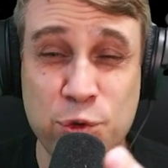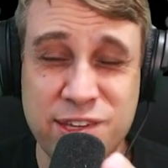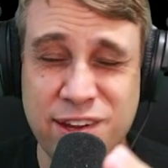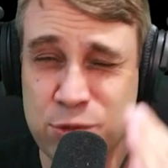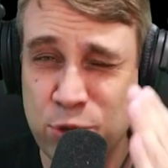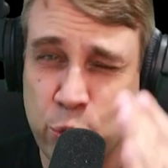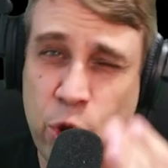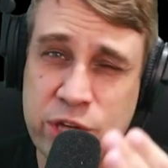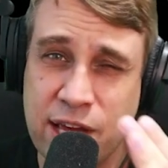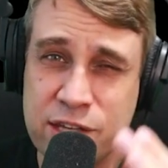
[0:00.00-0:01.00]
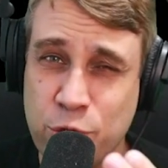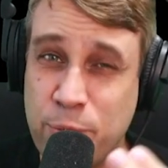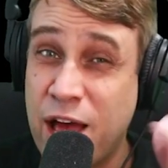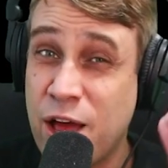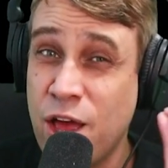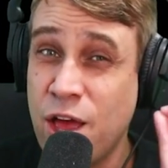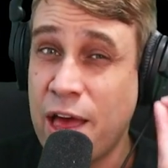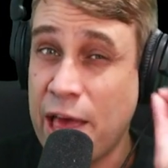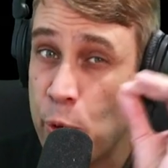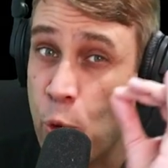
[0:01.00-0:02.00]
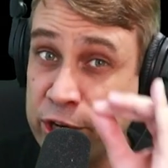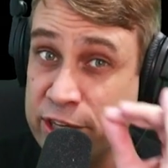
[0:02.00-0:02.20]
seconds, which works out to about a 1